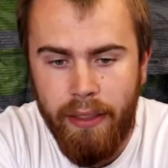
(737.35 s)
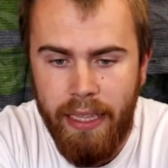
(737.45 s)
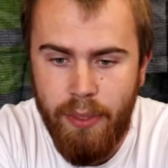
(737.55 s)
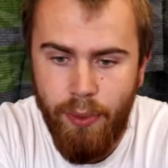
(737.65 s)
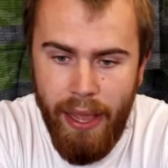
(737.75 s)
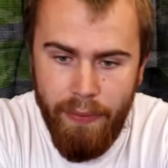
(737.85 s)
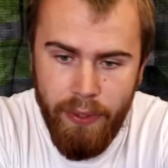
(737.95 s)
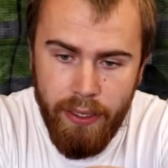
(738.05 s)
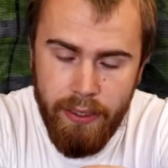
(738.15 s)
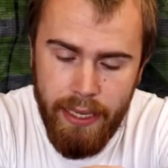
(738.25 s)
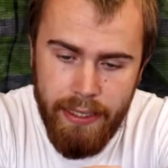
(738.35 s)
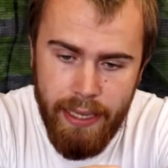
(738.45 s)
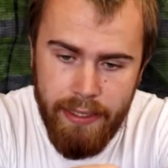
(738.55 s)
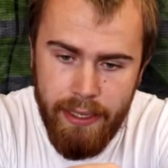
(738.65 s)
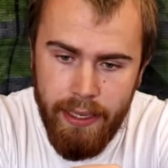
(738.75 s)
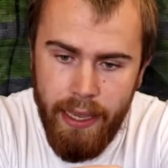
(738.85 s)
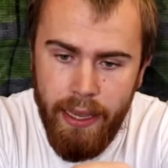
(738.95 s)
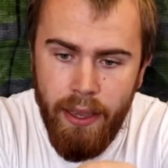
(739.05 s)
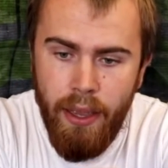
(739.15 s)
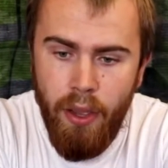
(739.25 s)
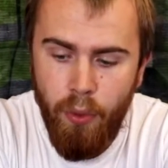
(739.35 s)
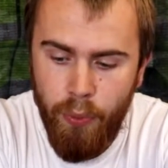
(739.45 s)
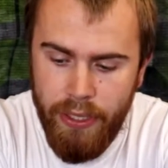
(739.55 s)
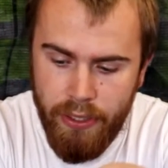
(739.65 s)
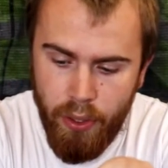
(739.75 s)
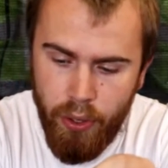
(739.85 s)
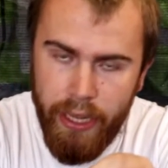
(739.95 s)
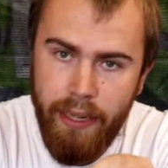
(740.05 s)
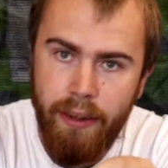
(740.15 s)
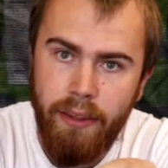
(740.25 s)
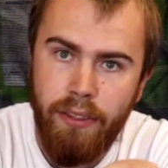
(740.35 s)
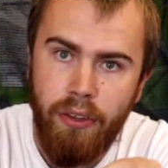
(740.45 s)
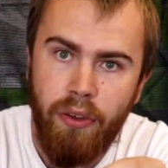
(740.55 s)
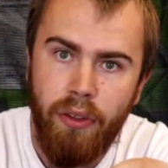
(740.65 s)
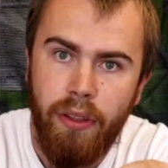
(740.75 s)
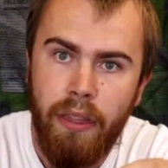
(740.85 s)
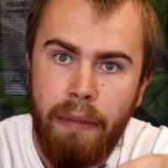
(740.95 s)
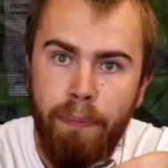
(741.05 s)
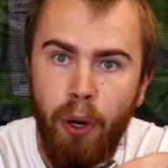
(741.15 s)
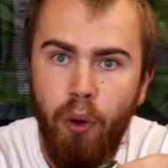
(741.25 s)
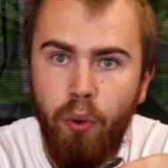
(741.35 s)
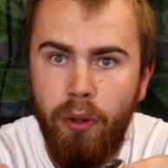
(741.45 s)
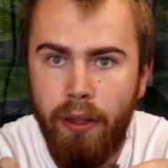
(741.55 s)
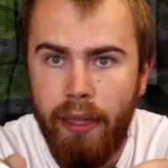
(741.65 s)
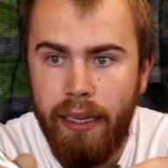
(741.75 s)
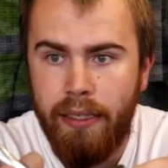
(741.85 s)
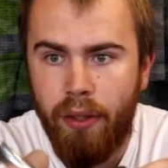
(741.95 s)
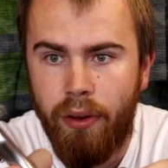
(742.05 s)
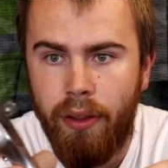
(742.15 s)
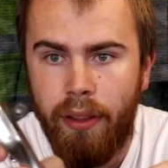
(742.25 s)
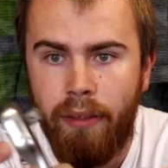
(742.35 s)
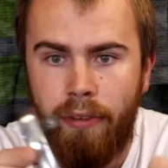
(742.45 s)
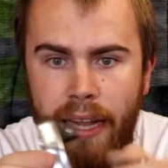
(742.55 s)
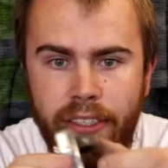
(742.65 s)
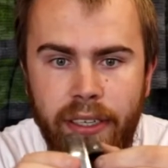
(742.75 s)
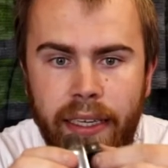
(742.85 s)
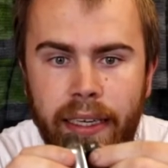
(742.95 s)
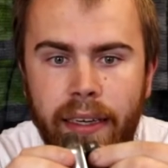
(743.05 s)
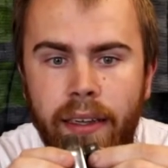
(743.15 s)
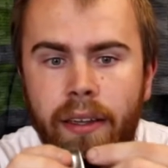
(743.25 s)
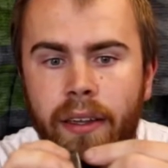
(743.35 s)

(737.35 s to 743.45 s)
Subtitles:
these will have little detents in there which lock into the bowl that is on the ratchet here.